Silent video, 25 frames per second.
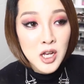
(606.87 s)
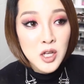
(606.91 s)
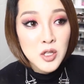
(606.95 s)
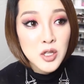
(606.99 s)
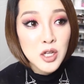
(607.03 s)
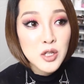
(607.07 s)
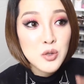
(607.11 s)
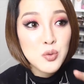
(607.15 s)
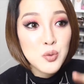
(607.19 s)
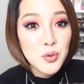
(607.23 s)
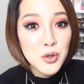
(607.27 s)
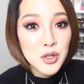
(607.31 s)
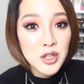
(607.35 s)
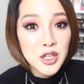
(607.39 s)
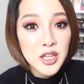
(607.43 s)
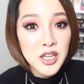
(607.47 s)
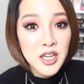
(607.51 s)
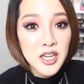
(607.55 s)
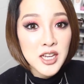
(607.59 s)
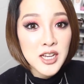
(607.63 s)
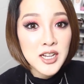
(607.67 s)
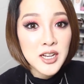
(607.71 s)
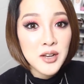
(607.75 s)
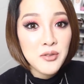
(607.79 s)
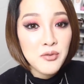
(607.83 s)
So it's
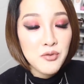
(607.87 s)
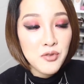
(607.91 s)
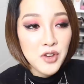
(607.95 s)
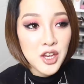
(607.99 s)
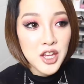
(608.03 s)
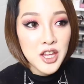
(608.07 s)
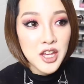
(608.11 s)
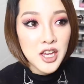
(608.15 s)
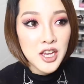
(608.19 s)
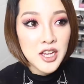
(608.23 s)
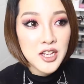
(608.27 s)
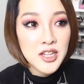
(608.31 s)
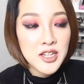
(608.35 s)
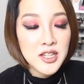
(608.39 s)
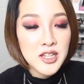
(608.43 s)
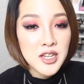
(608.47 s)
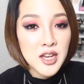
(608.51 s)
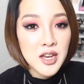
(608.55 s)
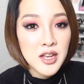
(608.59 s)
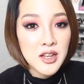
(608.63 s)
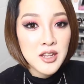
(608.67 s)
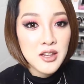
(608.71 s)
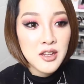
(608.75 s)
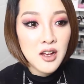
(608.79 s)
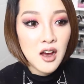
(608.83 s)
really convenient
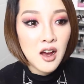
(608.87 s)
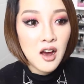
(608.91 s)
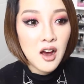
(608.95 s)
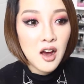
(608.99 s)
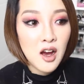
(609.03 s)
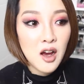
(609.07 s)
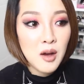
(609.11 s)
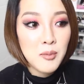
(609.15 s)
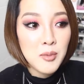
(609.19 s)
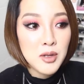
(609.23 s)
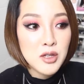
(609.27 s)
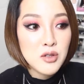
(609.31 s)
and uh,